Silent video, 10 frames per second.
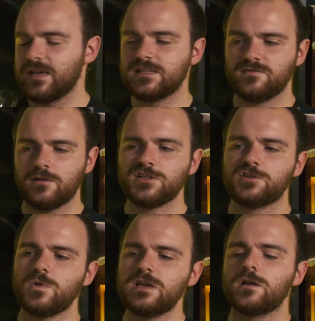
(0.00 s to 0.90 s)
It's a very
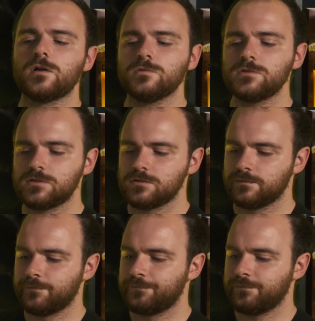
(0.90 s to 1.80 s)
sweet nose.
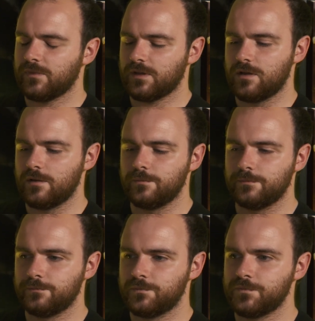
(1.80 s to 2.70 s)

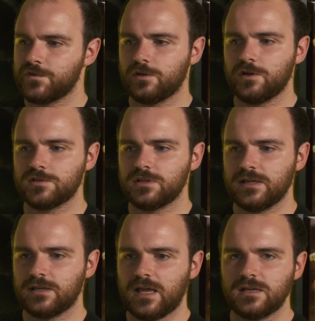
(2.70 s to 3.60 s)
Um, it's got notes of
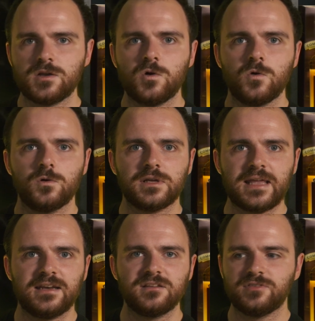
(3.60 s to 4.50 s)
like candy corn and
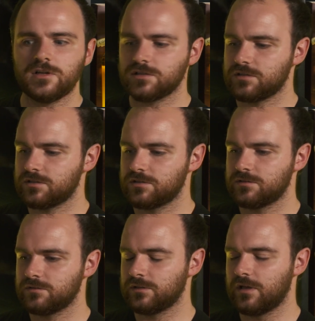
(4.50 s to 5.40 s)
candy floss,
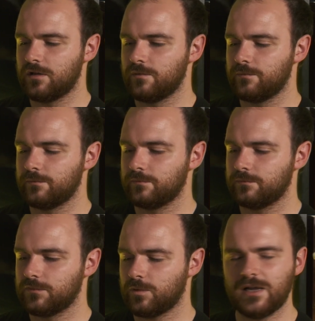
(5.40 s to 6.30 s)
um,
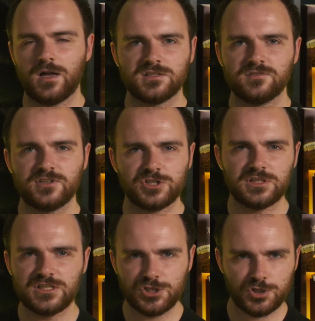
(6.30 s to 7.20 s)
quite
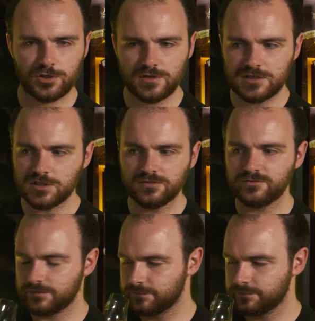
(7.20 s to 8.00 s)
artificially sugary stuff.